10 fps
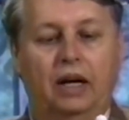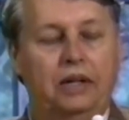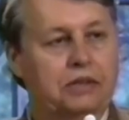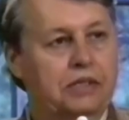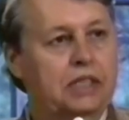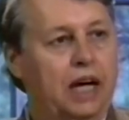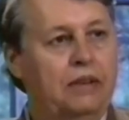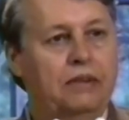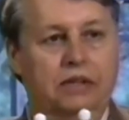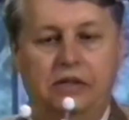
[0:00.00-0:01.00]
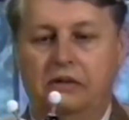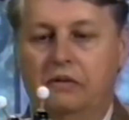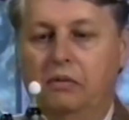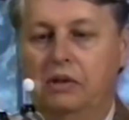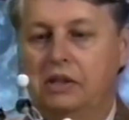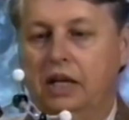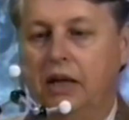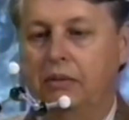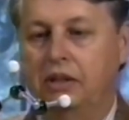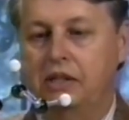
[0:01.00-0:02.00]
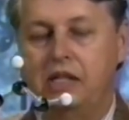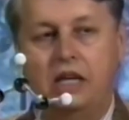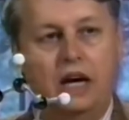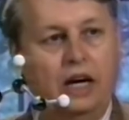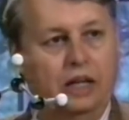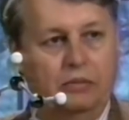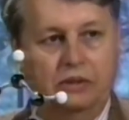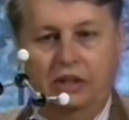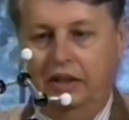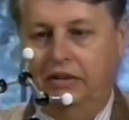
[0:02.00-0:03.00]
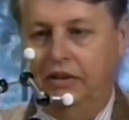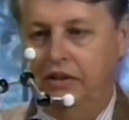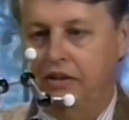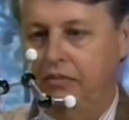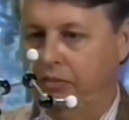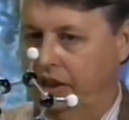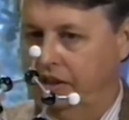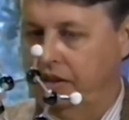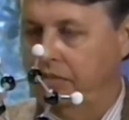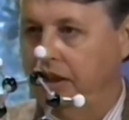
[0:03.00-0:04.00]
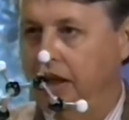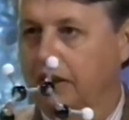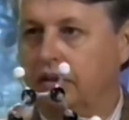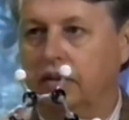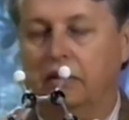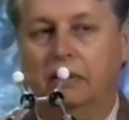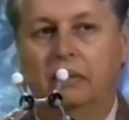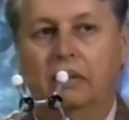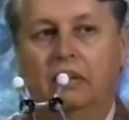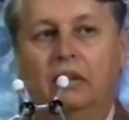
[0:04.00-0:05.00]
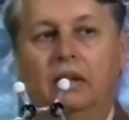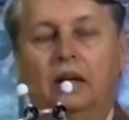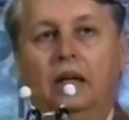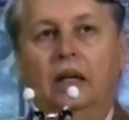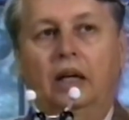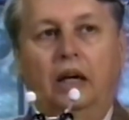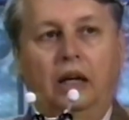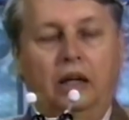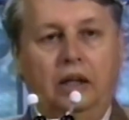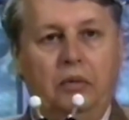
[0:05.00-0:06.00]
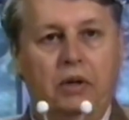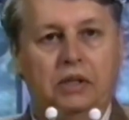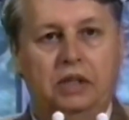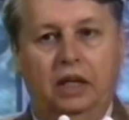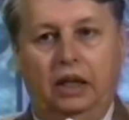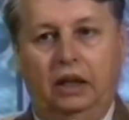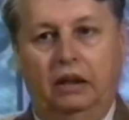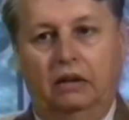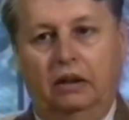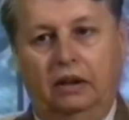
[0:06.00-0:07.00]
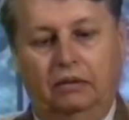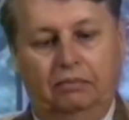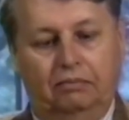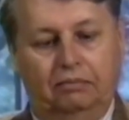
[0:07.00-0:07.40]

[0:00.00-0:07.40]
understand this was not able to see atoms like this and place them together. He was a um,